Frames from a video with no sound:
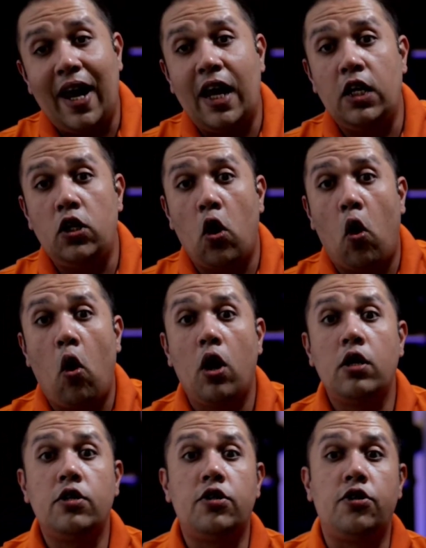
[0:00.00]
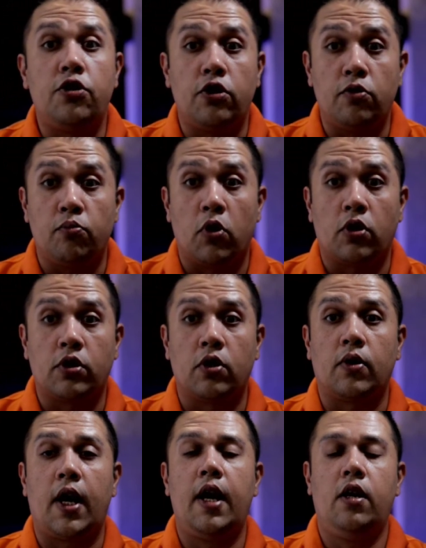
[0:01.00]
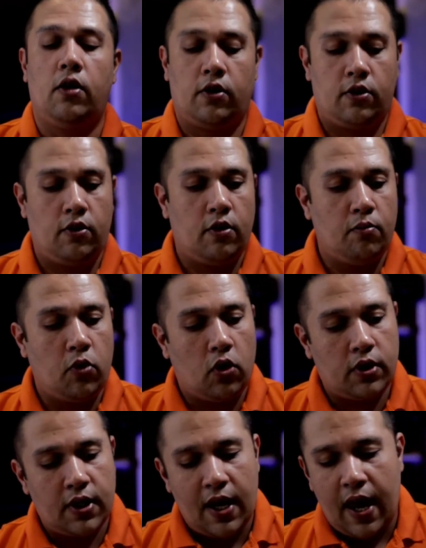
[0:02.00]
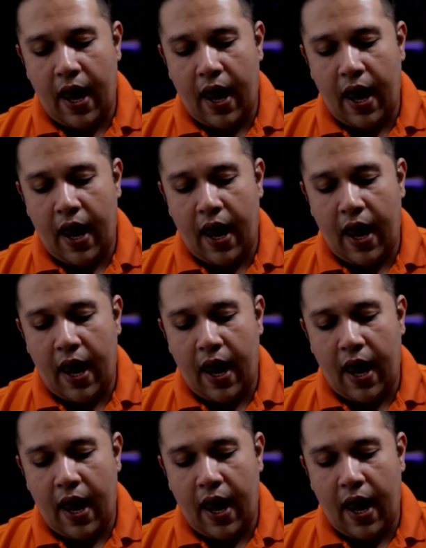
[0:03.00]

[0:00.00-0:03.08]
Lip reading: in your student books, okay, your student books.